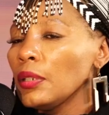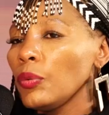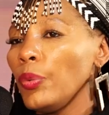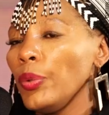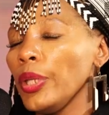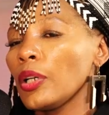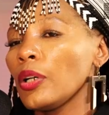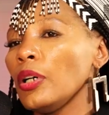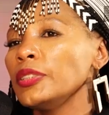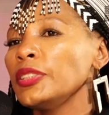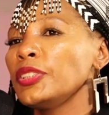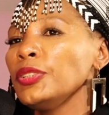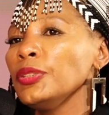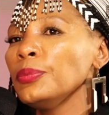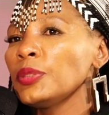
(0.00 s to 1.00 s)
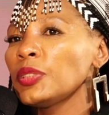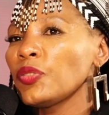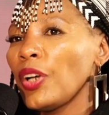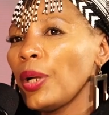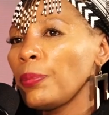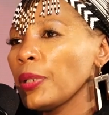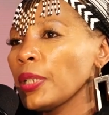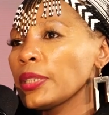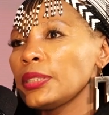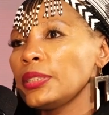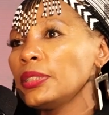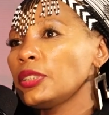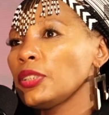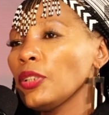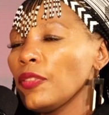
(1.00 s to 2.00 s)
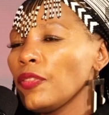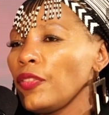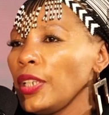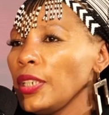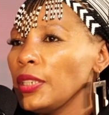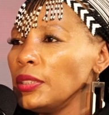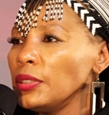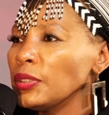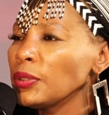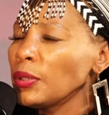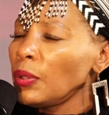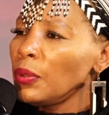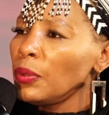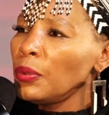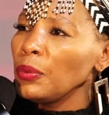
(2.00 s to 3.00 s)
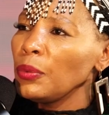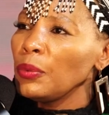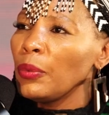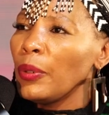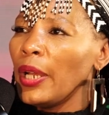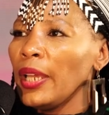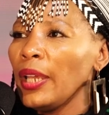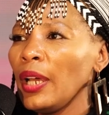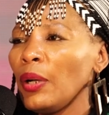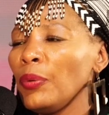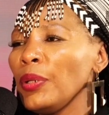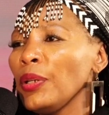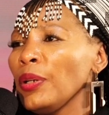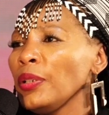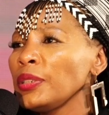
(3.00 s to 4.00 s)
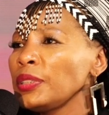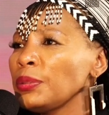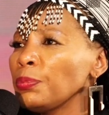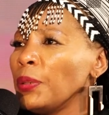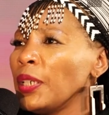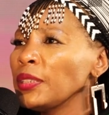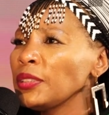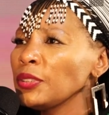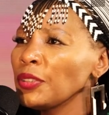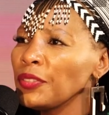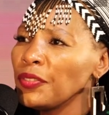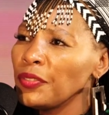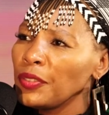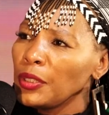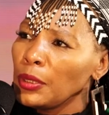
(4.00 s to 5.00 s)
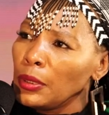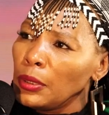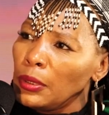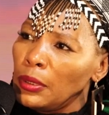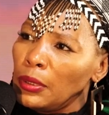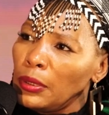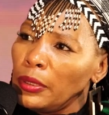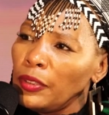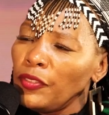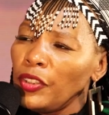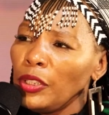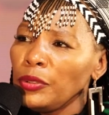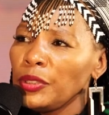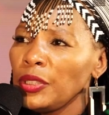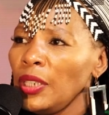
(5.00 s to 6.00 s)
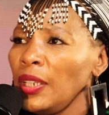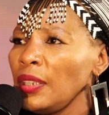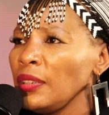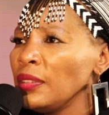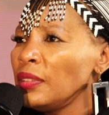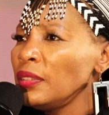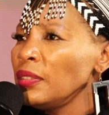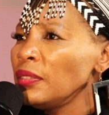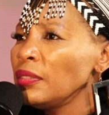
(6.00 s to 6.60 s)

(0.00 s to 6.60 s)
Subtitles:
We consume fabrics, it's not funny. So why are we not part of the value chain?